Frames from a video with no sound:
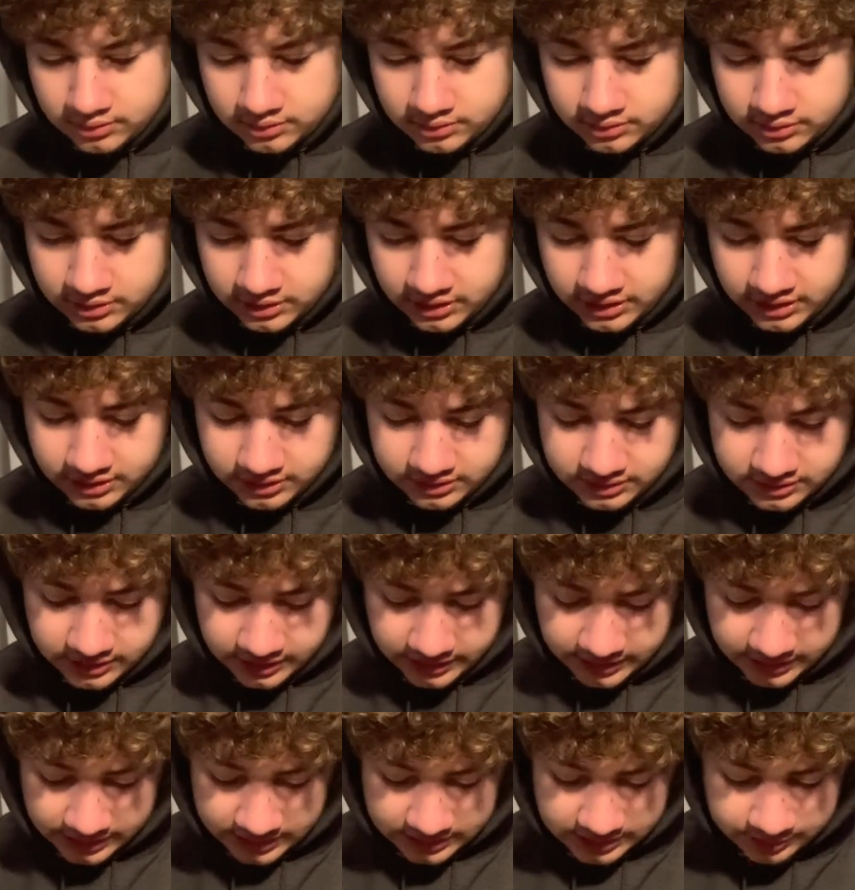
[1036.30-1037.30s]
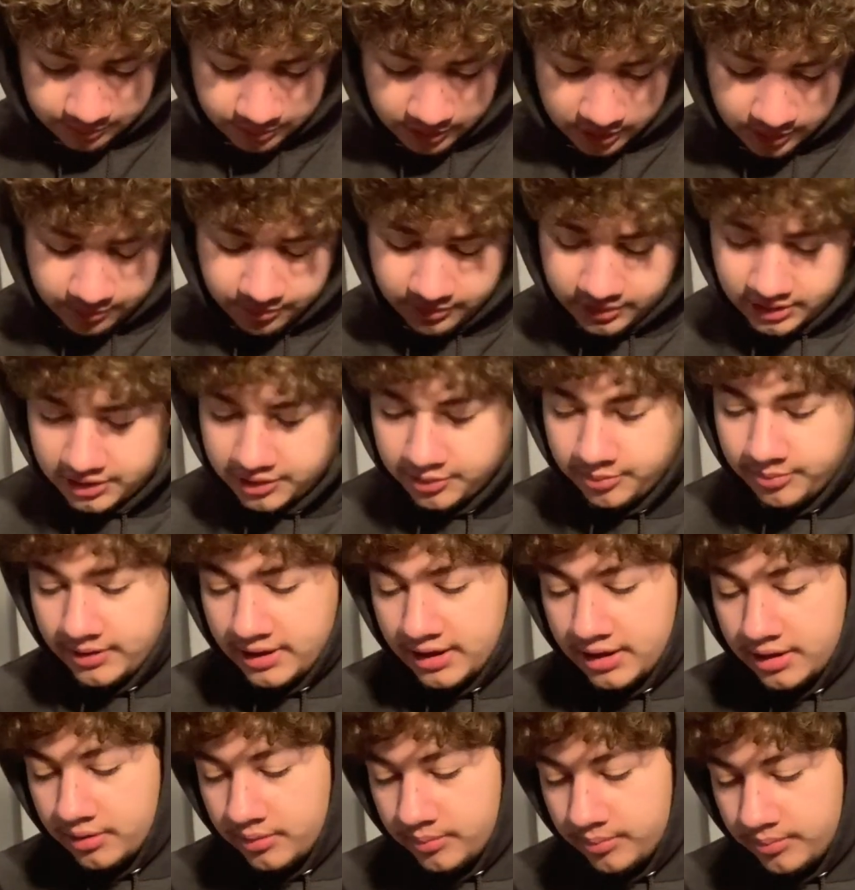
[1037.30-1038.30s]
it's purple on the
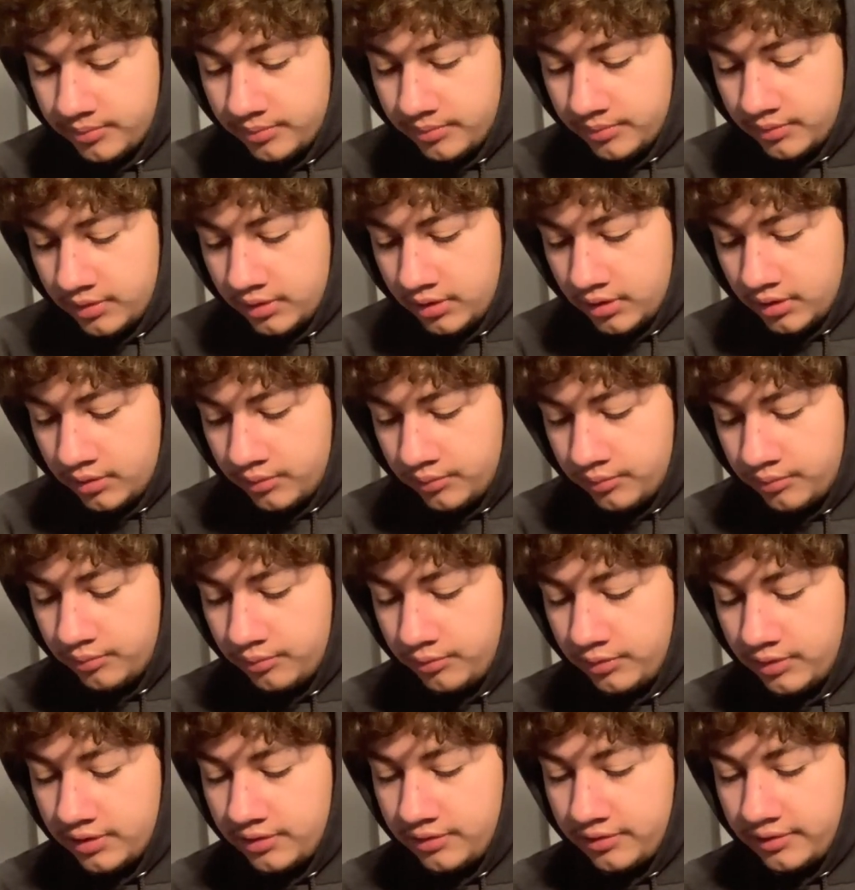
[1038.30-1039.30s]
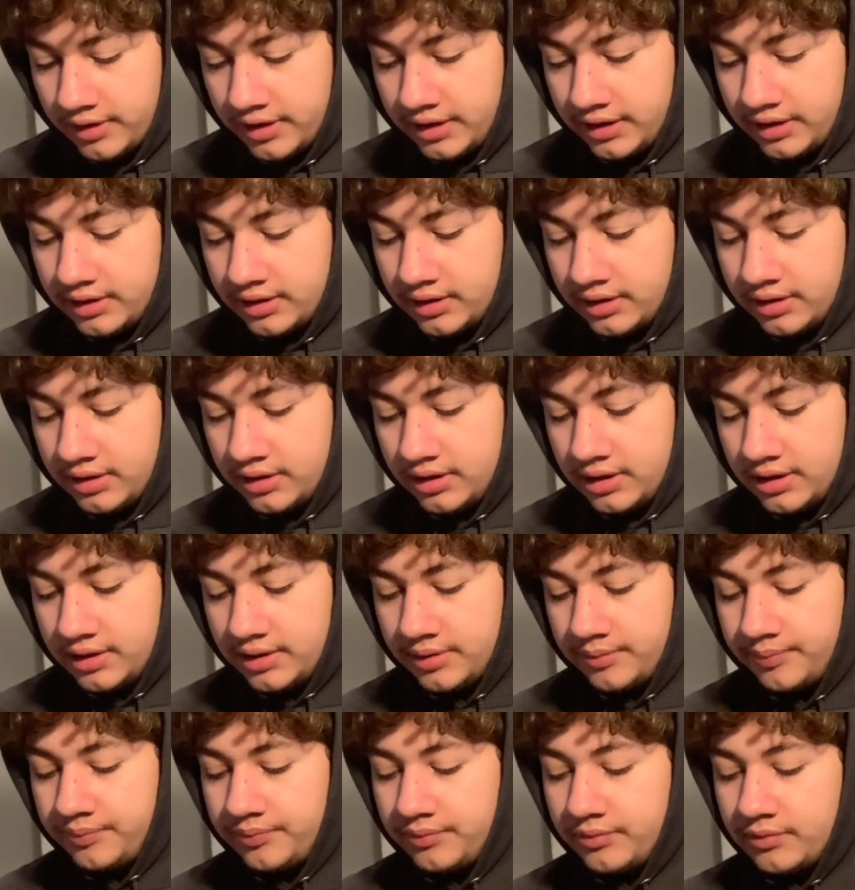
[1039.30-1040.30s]
bottom with like
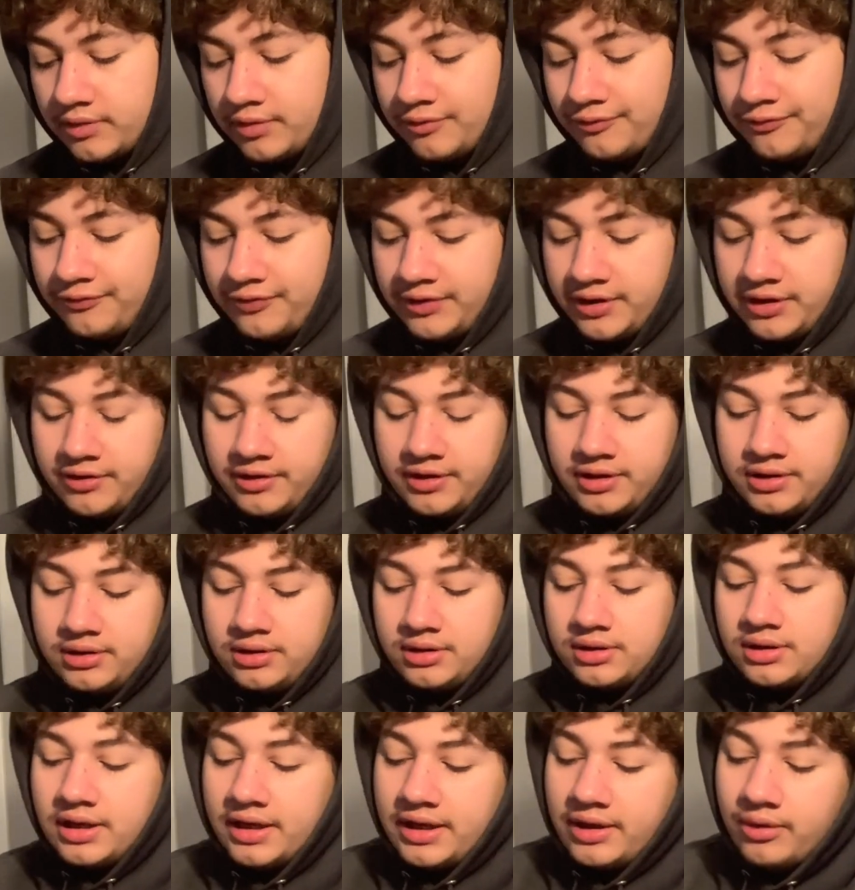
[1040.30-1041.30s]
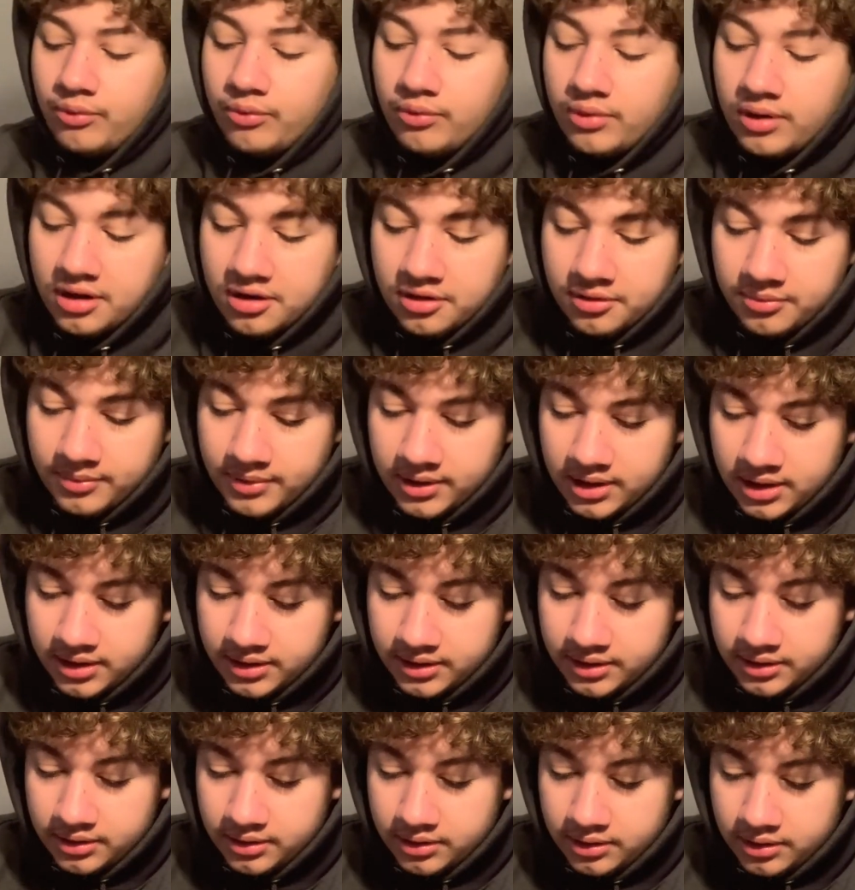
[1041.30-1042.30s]
very light
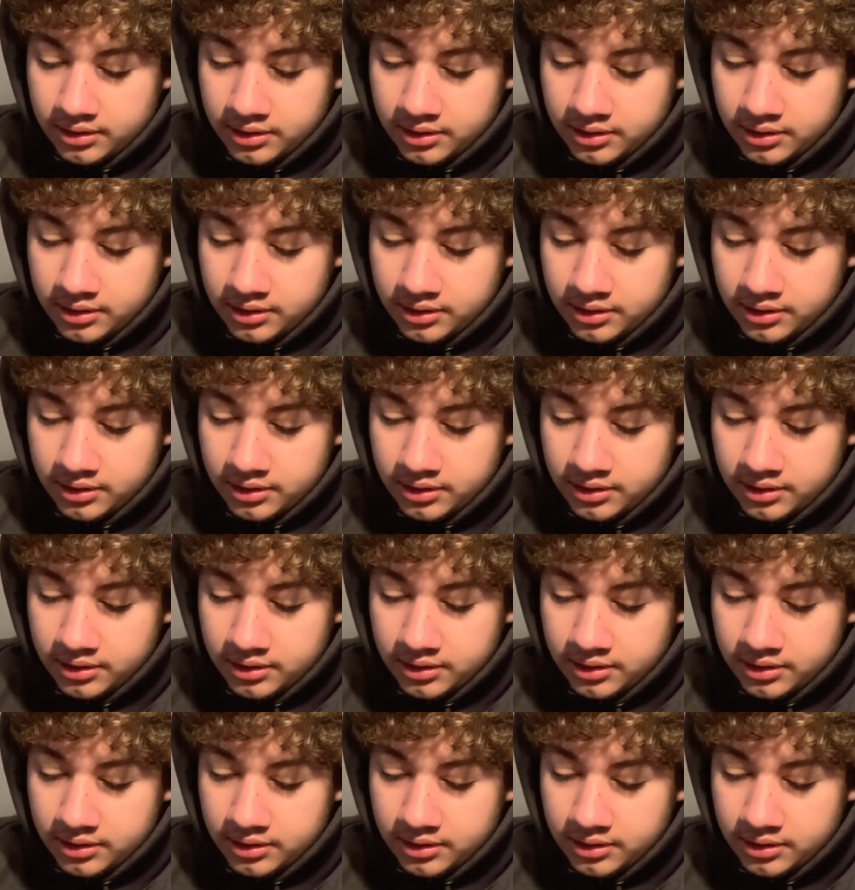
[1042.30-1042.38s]
watermelon.